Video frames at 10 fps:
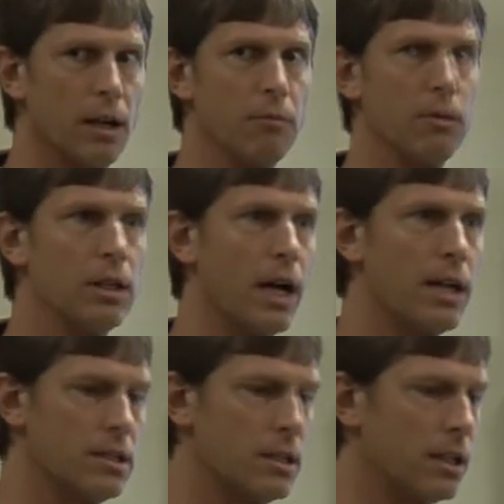Really
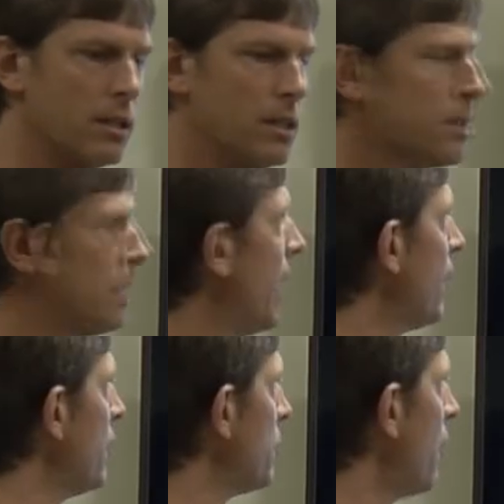nice to see that
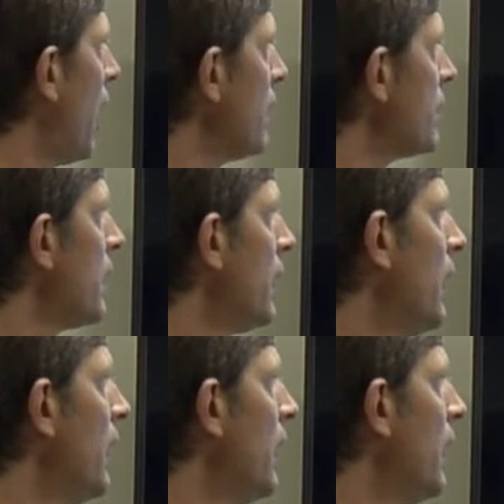response.